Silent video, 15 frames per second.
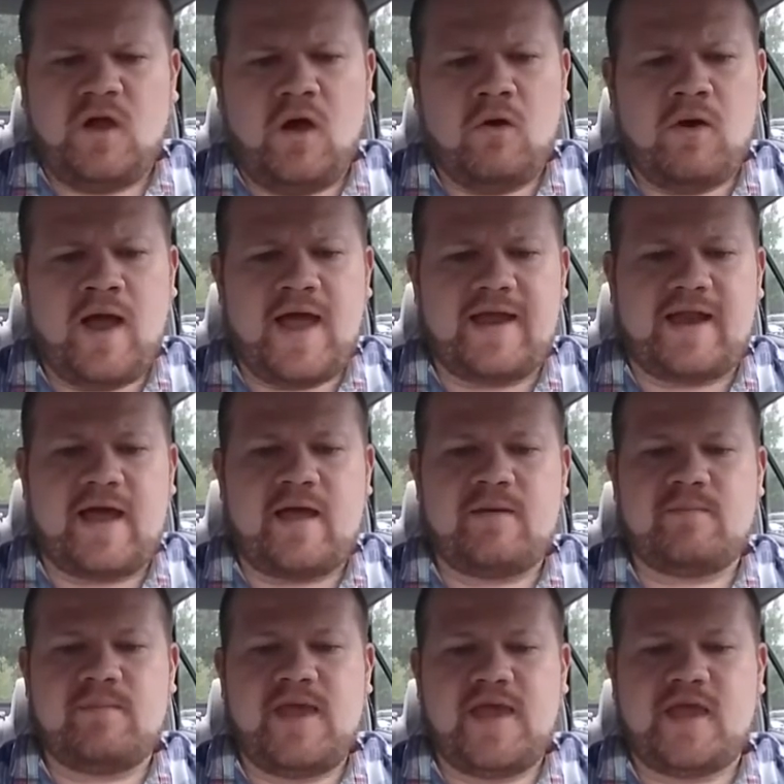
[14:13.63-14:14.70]
all right i
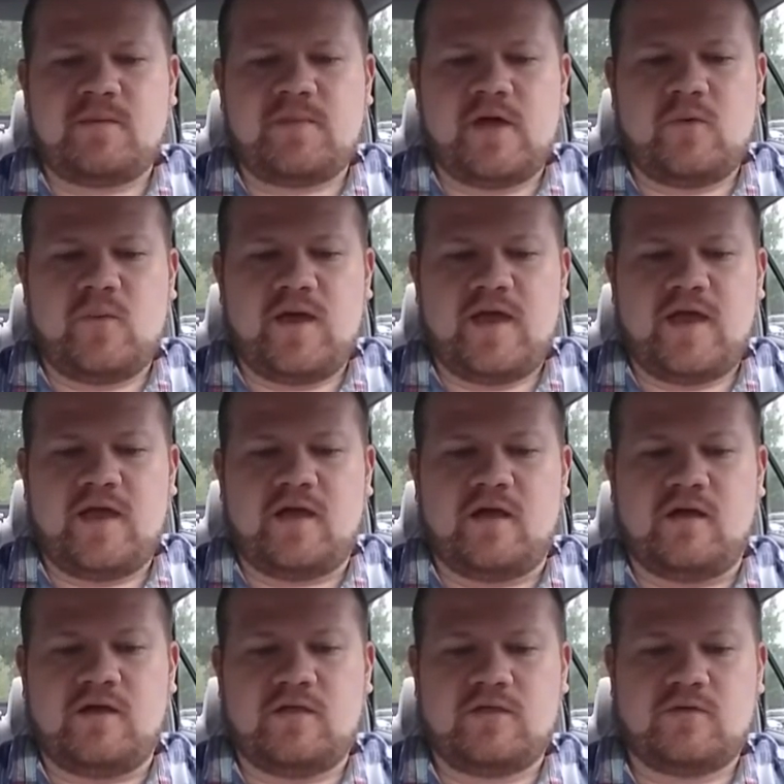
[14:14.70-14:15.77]
am making my way
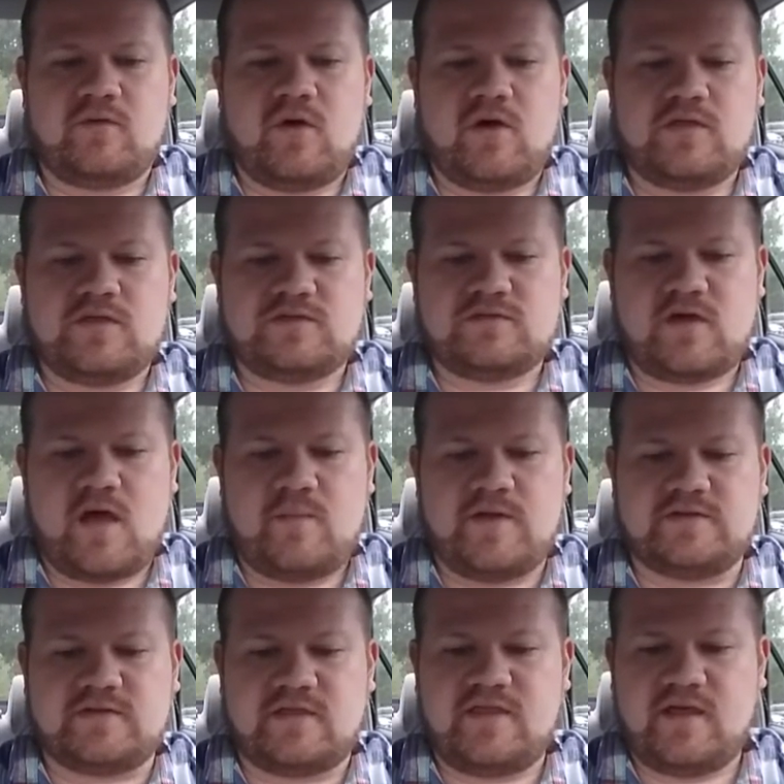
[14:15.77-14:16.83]
through all these
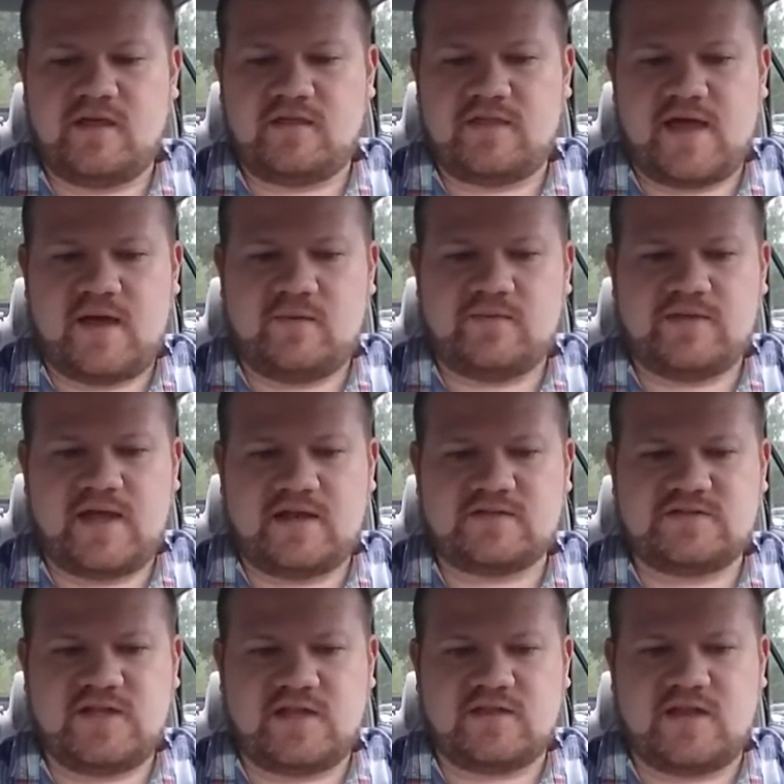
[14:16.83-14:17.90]
comments i think that that
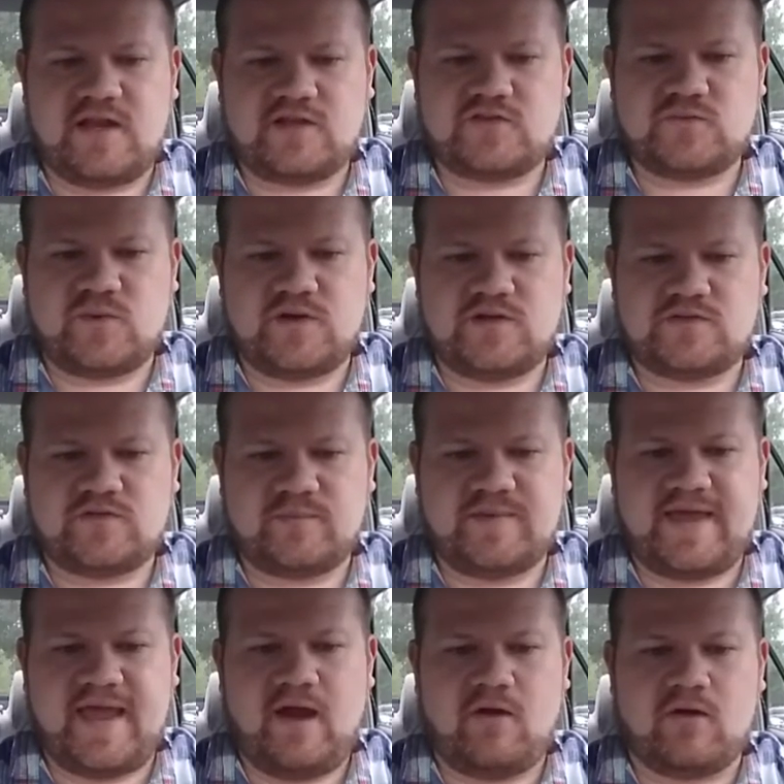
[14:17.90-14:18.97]
is it the next one is from
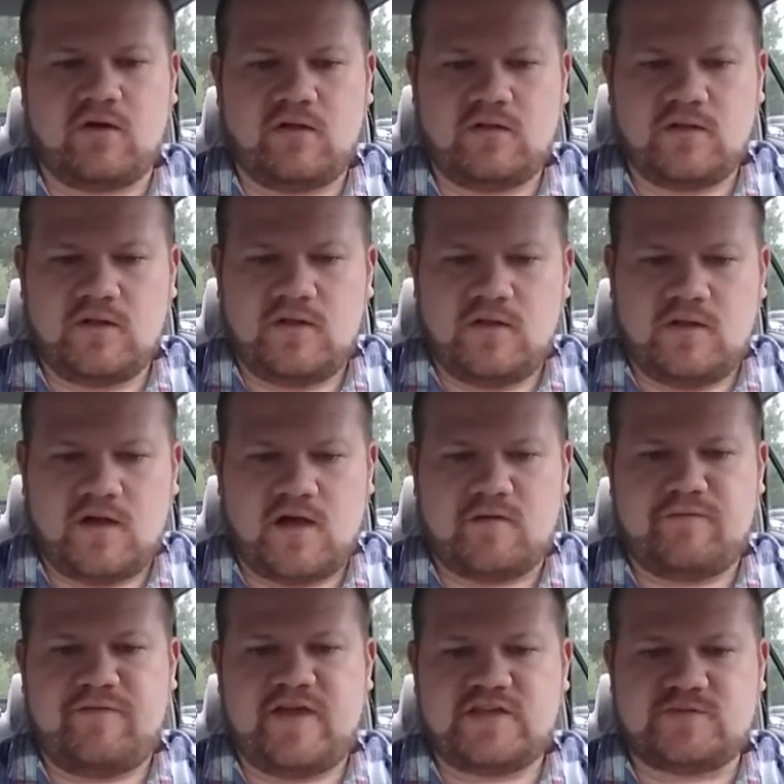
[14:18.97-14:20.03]
carol on
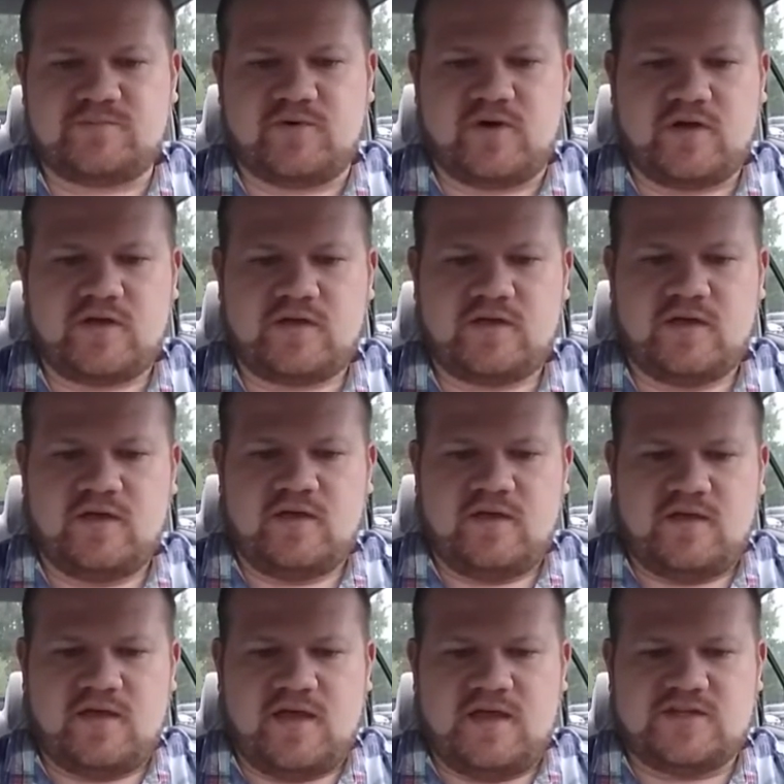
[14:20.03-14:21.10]
facebook
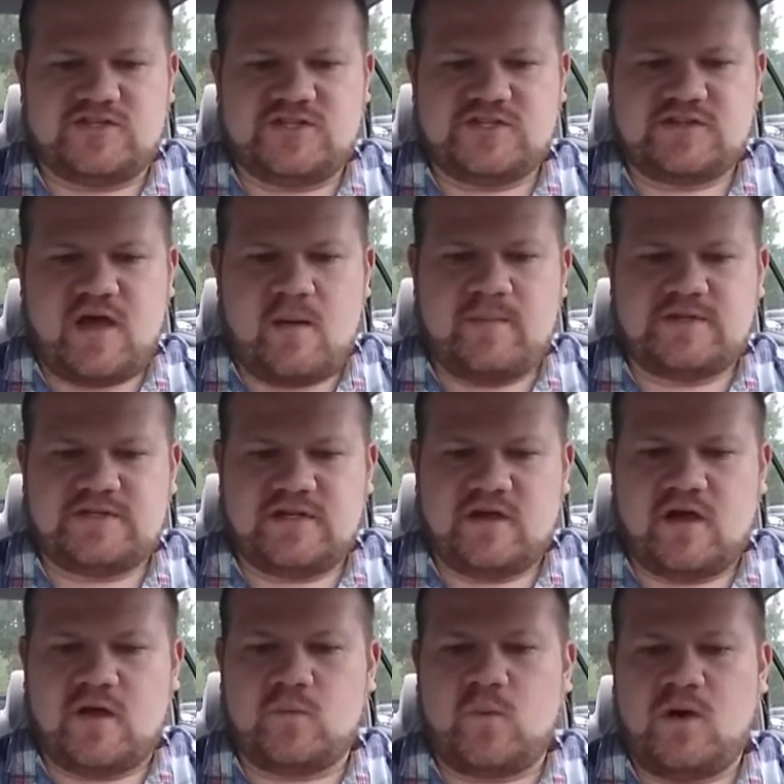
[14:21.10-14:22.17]
and she's commenting
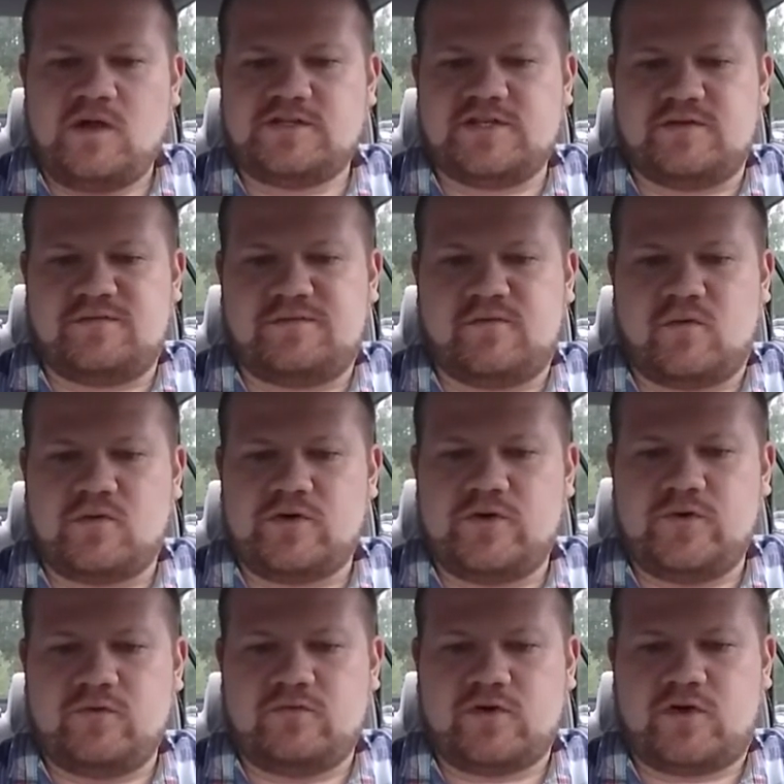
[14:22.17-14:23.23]
on wanted four
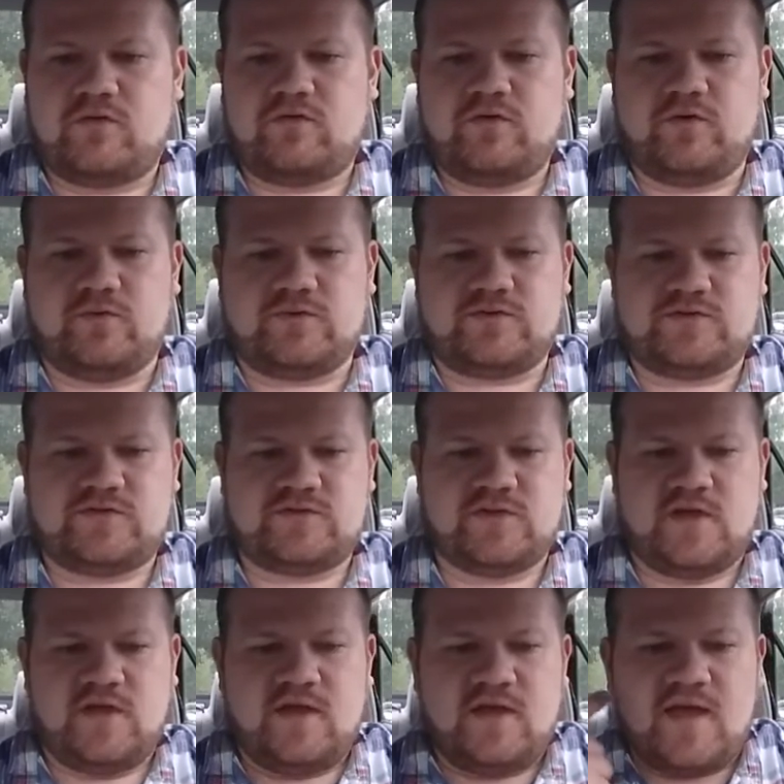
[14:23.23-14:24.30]
new recruits
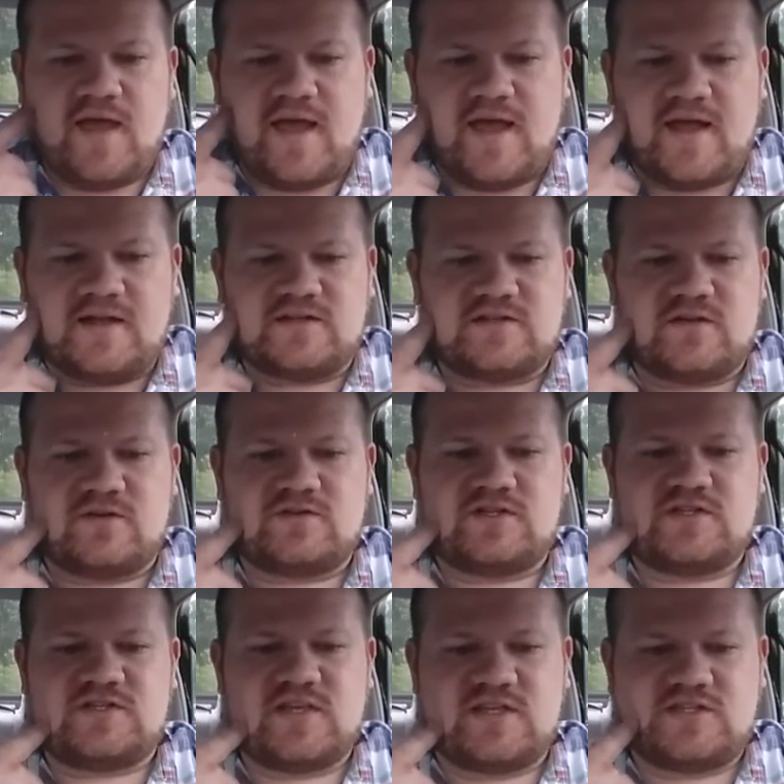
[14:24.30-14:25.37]
and so
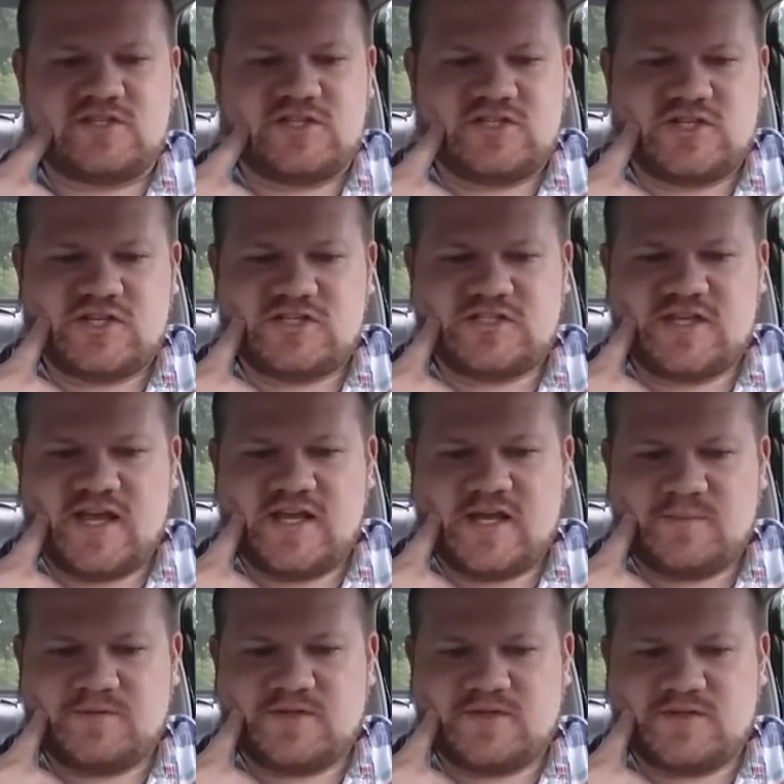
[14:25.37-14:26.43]
she says she just signed
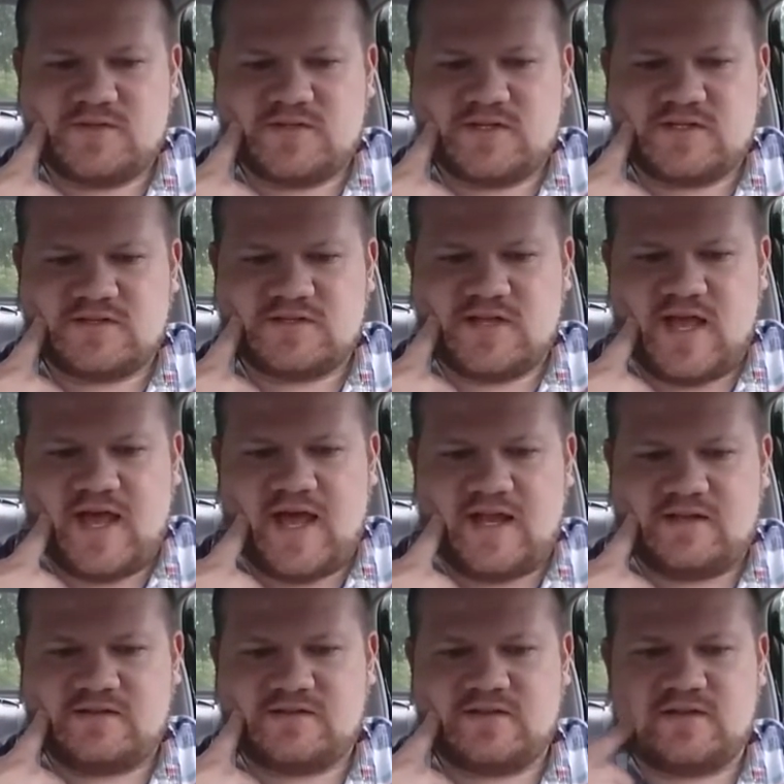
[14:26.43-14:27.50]
up to do this
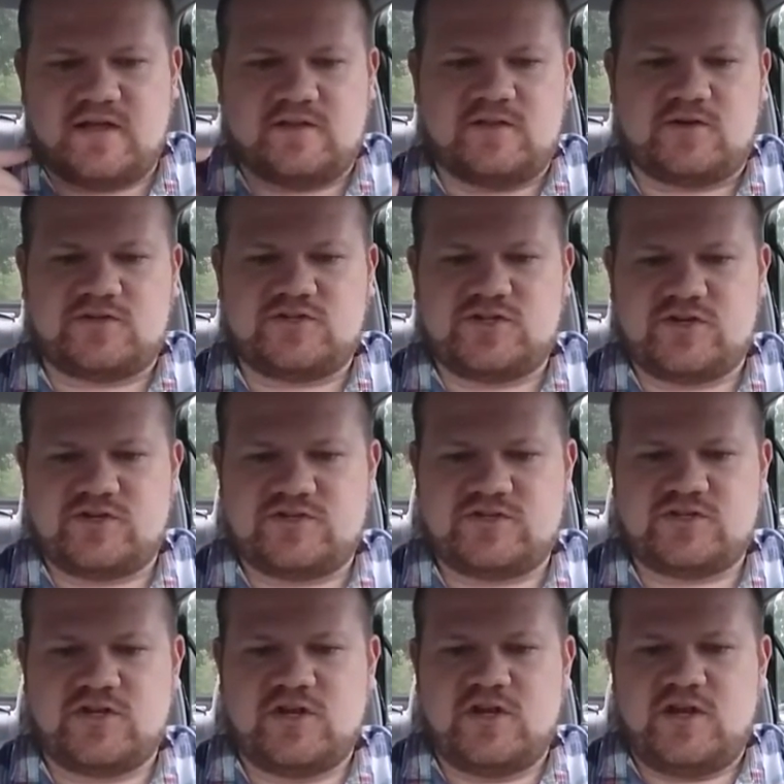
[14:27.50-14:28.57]
at a little
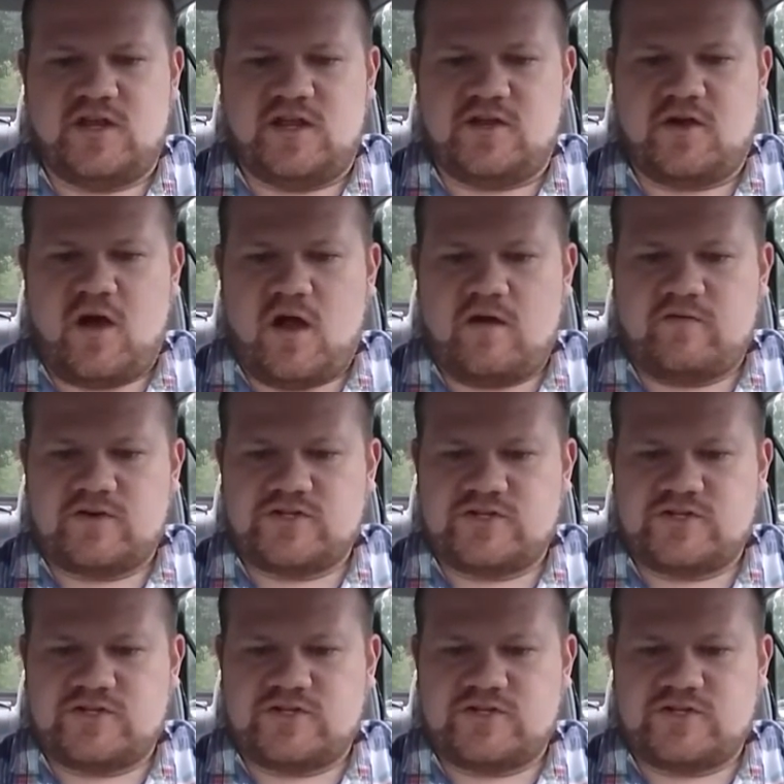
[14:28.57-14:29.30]
church in Carver.